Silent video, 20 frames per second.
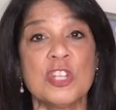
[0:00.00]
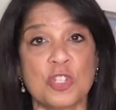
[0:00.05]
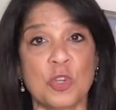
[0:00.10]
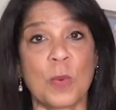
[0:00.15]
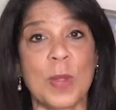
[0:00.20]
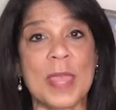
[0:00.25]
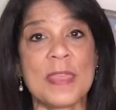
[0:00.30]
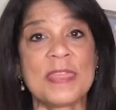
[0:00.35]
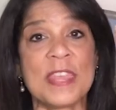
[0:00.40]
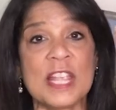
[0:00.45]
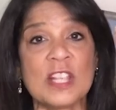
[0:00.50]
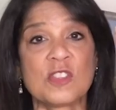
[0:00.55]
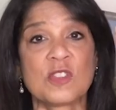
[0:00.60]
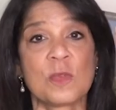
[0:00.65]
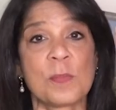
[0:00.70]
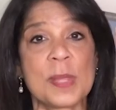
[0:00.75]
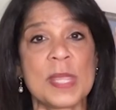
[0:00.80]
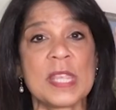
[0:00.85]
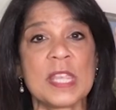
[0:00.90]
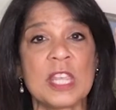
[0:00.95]
Joanne, thanks
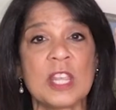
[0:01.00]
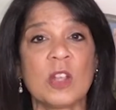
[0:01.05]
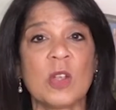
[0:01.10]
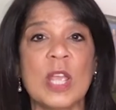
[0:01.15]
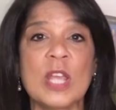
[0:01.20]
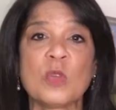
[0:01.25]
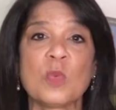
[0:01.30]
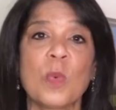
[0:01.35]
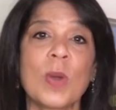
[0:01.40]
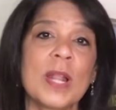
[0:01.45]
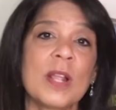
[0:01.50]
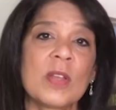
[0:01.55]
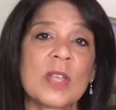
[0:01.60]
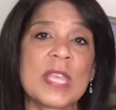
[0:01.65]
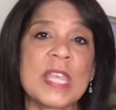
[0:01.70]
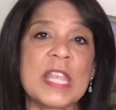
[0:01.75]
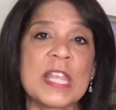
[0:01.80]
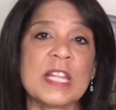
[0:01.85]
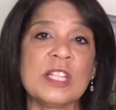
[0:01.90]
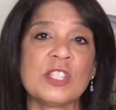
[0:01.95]
for being here. And what are
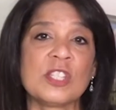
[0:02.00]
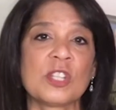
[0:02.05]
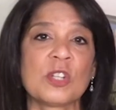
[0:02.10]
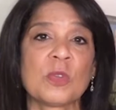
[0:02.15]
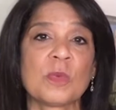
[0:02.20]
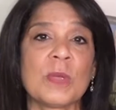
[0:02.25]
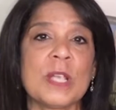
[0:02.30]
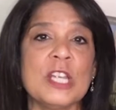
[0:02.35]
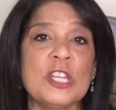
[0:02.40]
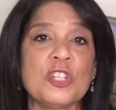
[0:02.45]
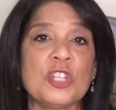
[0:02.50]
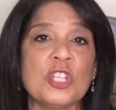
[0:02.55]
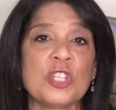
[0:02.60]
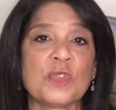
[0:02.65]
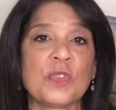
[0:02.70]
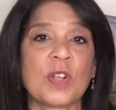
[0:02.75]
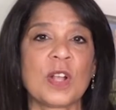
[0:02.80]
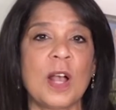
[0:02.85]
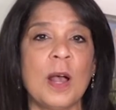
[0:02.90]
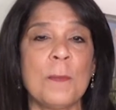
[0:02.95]
key
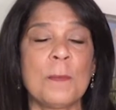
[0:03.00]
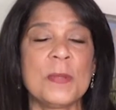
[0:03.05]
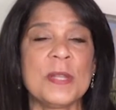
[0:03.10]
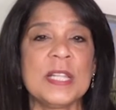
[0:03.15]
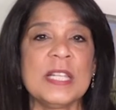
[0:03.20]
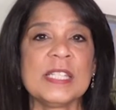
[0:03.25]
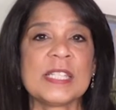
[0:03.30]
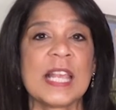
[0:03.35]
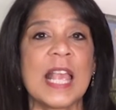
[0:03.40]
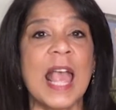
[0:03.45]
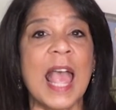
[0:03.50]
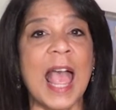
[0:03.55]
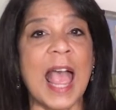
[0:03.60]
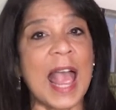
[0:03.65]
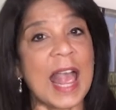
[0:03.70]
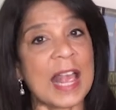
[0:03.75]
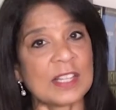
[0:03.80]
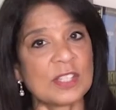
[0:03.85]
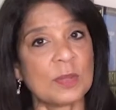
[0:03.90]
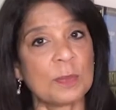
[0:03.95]
considerations for companies
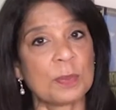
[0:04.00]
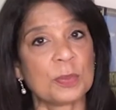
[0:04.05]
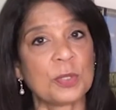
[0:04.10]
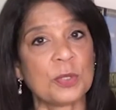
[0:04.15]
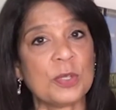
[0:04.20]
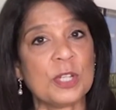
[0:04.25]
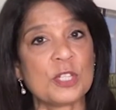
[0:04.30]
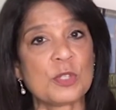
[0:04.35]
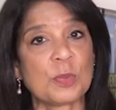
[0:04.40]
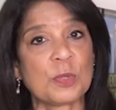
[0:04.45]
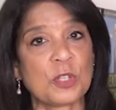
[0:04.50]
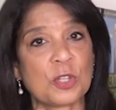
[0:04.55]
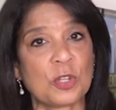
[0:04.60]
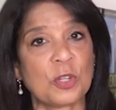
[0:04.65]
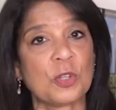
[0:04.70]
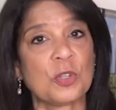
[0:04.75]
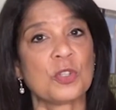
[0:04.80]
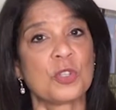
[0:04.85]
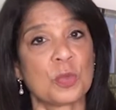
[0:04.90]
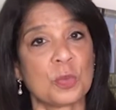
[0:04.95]
as employees
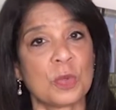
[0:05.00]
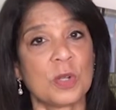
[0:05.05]
return to